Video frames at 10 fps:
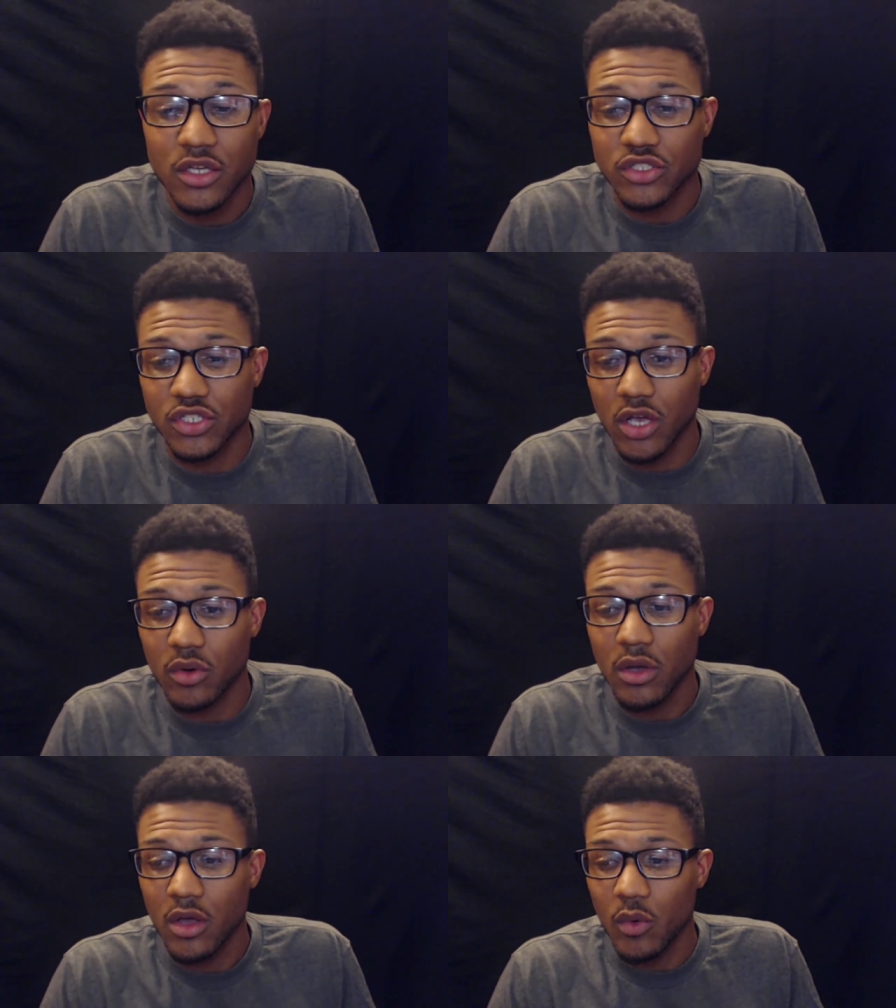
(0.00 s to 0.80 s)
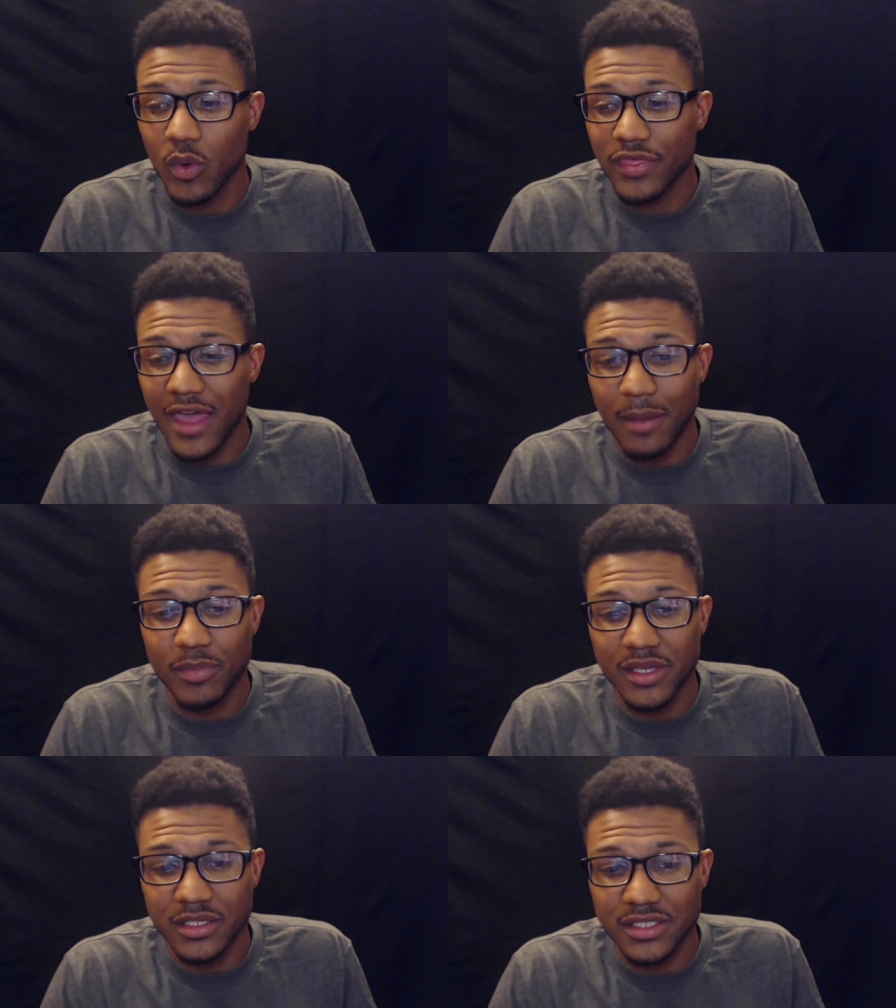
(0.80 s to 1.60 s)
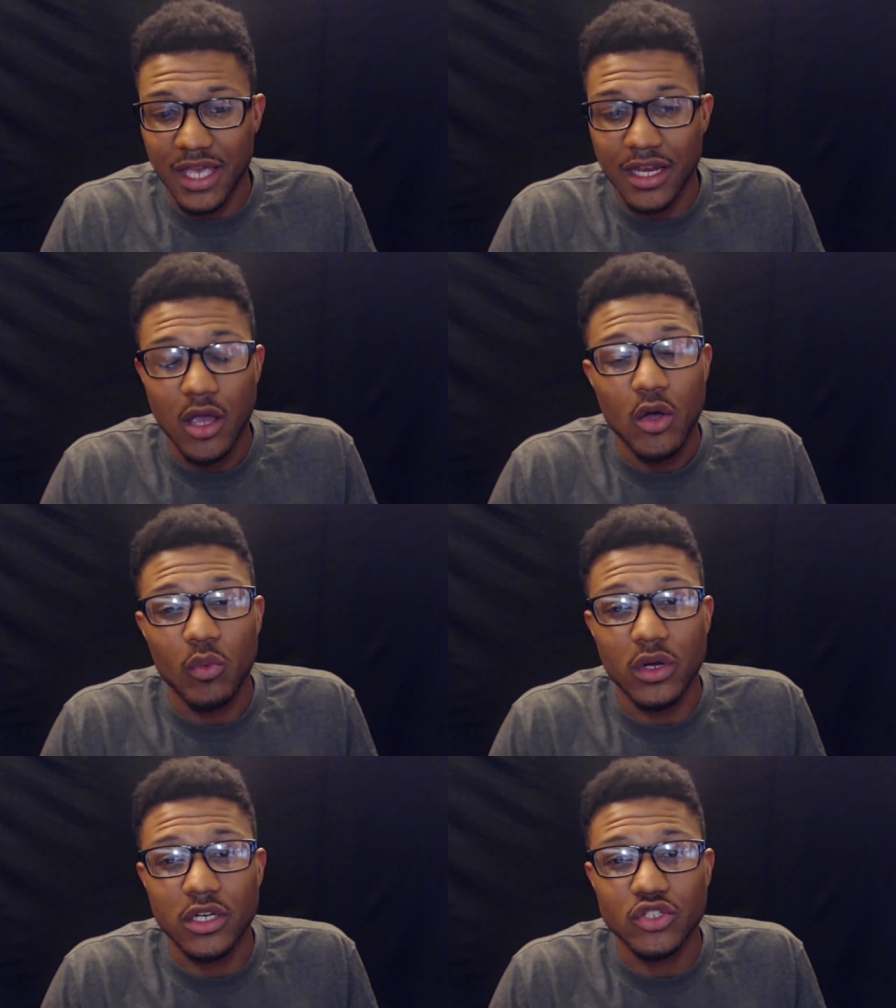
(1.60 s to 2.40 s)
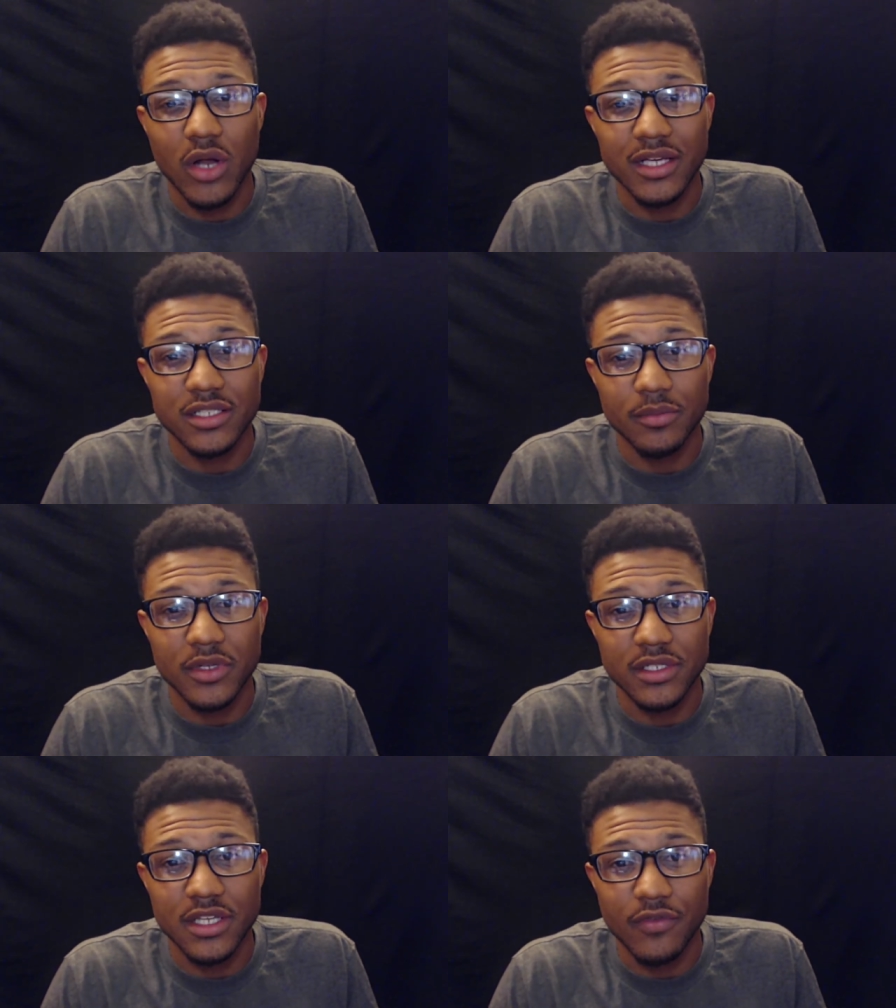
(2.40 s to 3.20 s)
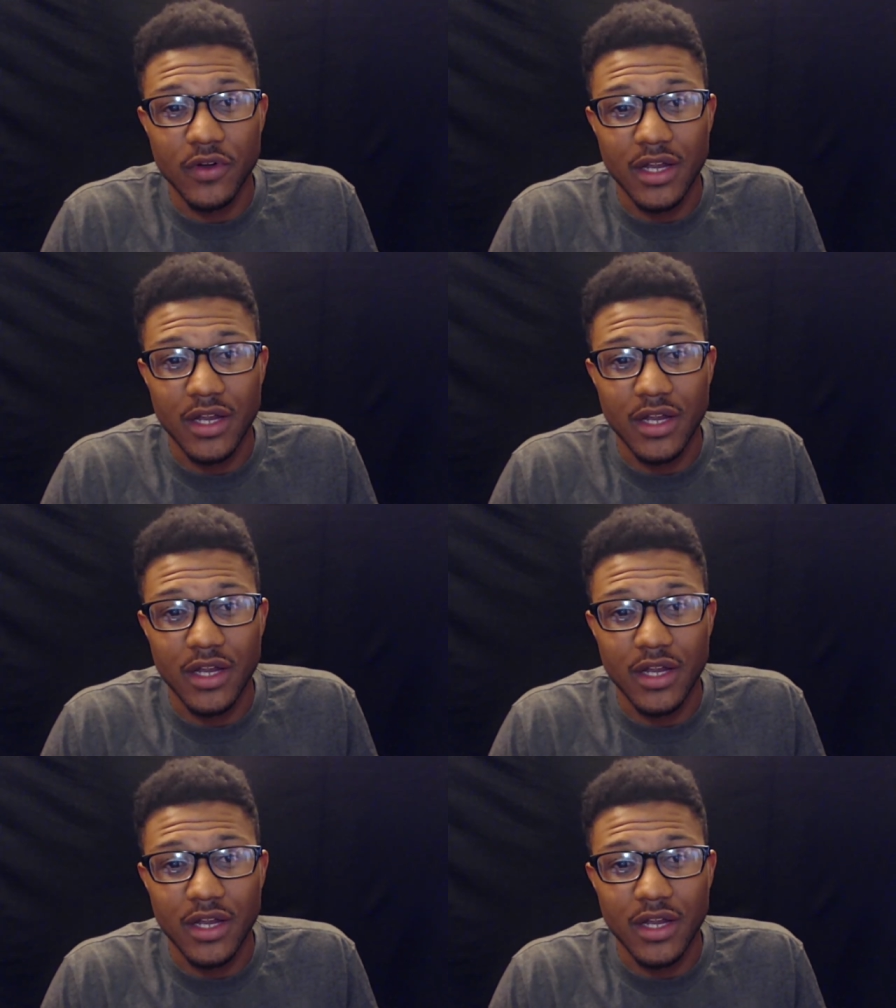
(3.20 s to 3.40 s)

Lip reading: So, with that being said, we're gonna try something different.